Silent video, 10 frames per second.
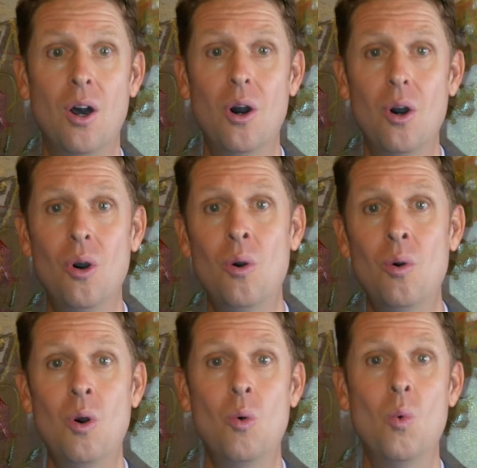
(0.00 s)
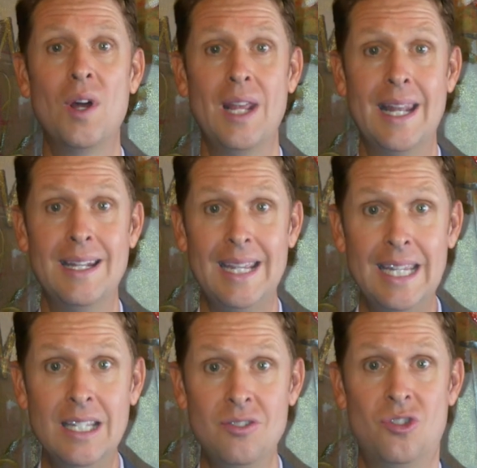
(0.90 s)
"Oh, what an
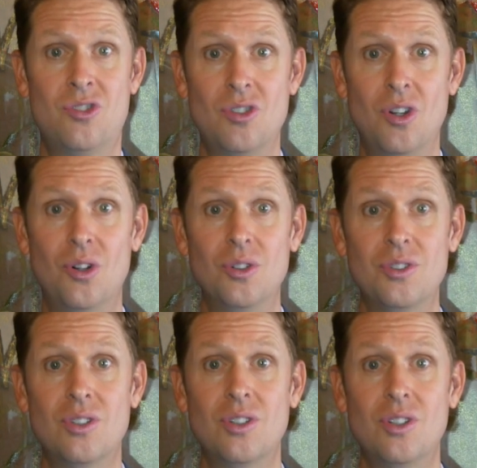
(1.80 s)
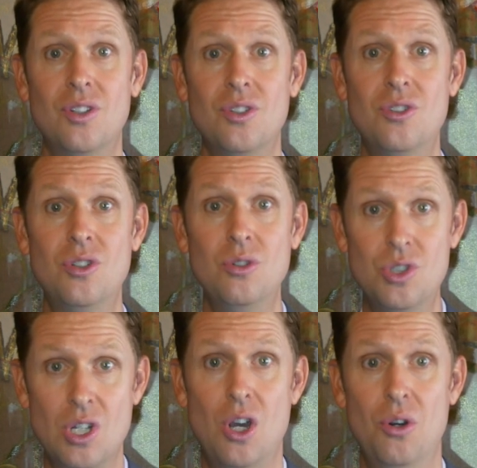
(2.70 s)
insult to
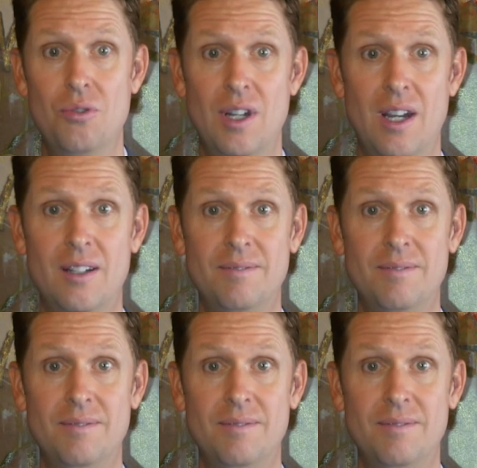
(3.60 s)
Jehovah."